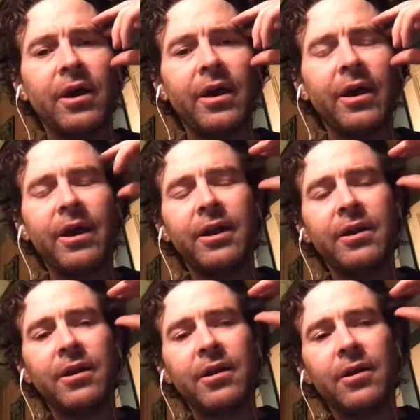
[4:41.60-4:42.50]

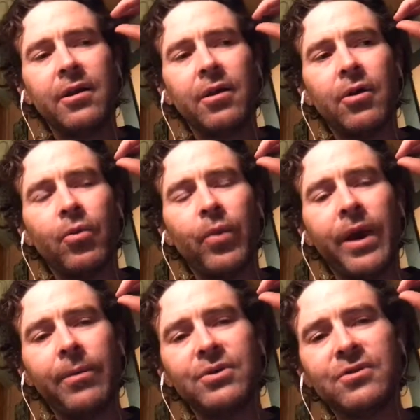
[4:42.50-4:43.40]
in a way
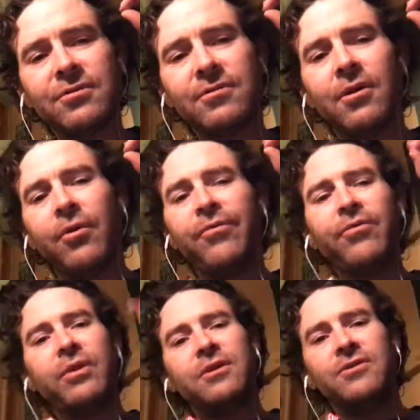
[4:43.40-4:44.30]
which is
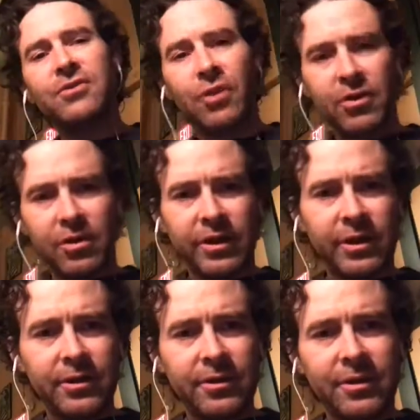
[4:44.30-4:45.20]
hopefully startling
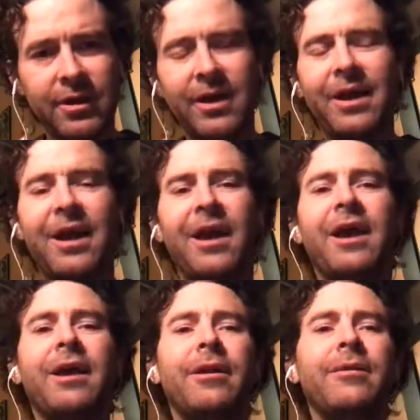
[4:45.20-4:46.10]

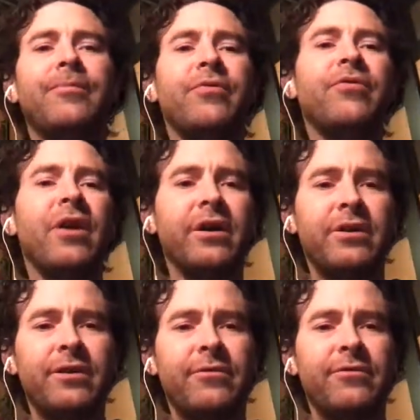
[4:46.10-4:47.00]
and
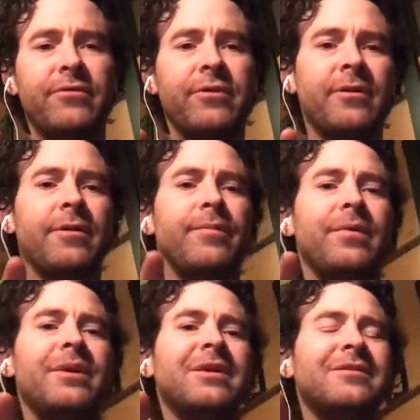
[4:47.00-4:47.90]
provocative,
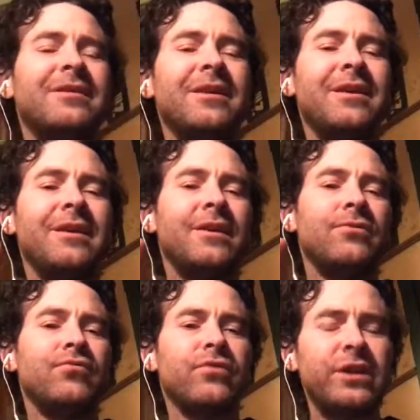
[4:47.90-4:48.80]
because it
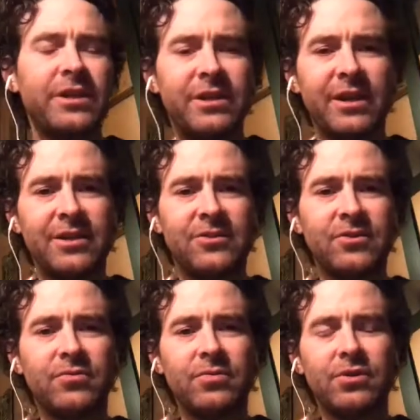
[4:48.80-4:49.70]
reconnects
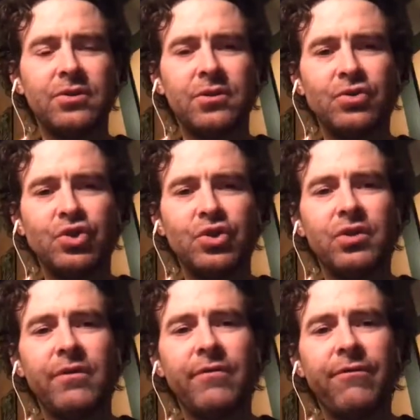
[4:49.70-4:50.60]
us with the notion
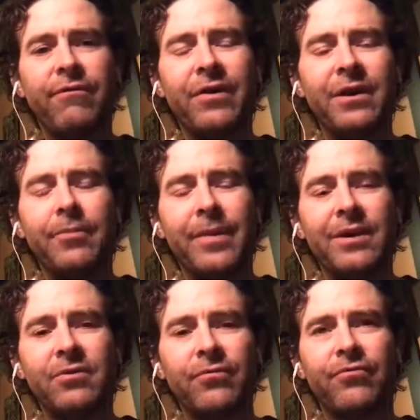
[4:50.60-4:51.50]
of a
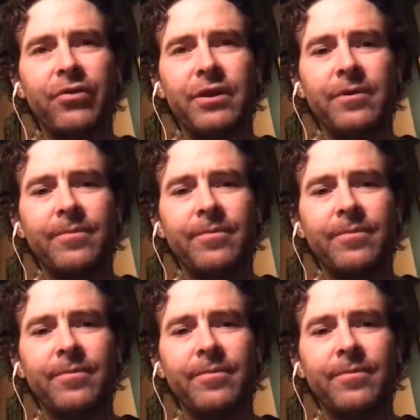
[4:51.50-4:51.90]
fundamental freedom